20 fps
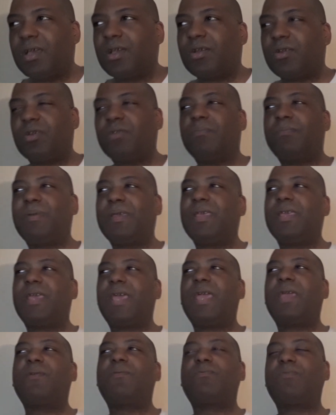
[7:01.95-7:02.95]
could be
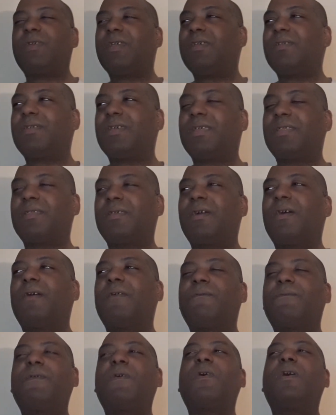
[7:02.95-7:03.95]
a reason
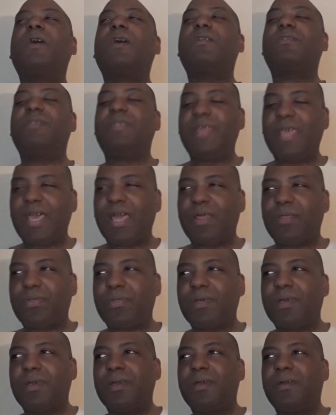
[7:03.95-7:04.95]
for her death.
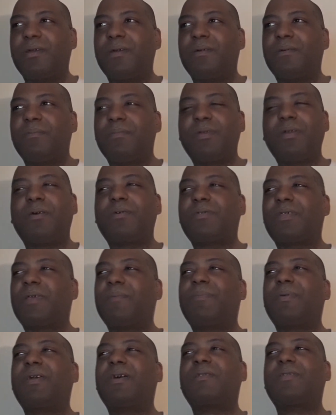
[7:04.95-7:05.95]
You know what I'm
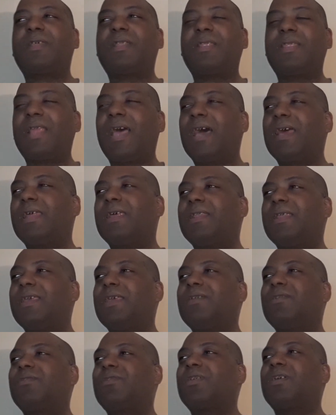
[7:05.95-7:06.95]
saying? Because a lot of
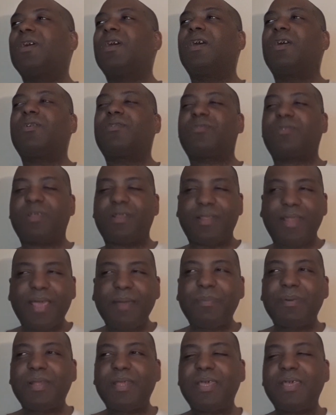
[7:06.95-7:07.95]
these
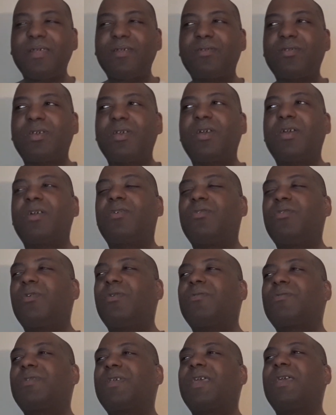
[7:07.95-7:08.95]
celebrities, you
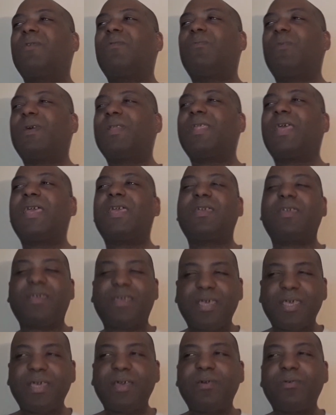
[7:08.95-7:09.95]
know what I'm saying, when they
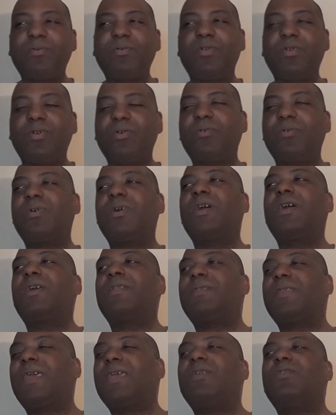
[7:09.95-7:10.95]
kill you,
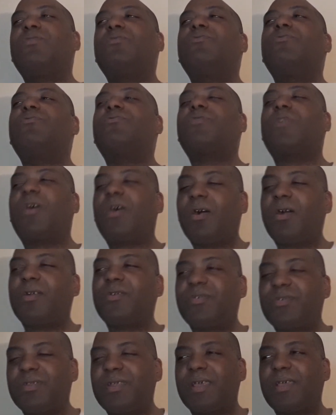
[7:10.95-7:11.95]
they use
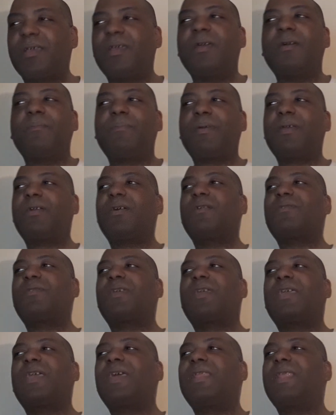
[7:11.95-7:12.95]
arsenic because
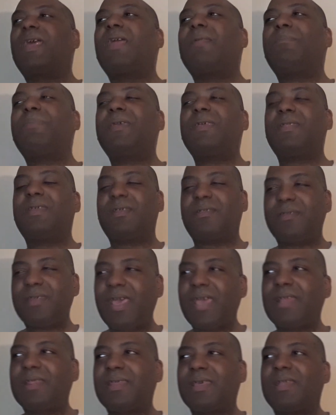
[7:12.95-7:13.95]
it cannot be
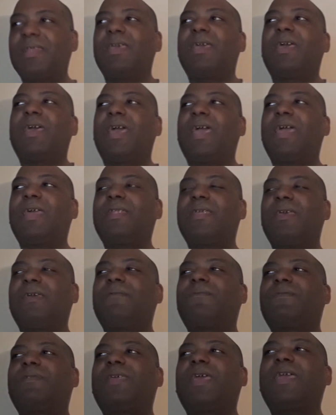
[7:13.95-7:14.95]
detected. And
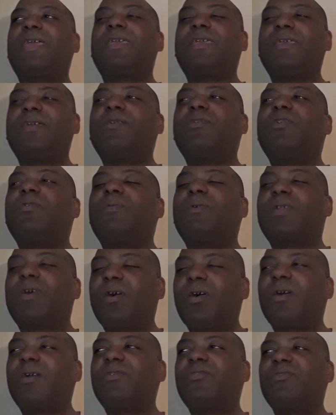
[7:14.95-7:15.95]
if they kill you with
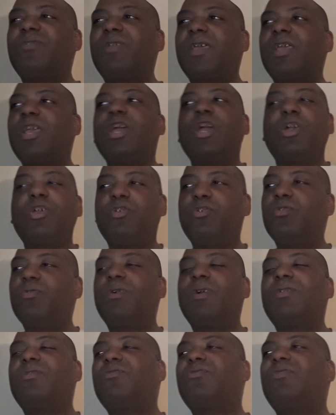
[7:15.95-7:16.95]
arsenic, you
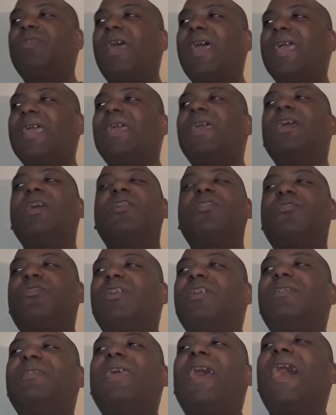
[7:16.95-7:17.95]
can say
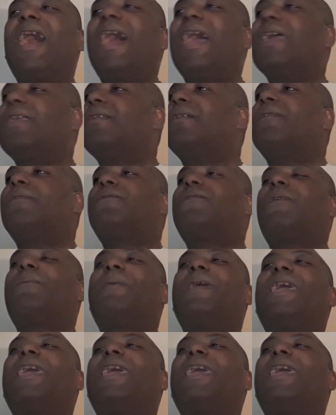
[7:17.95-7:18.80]
she died from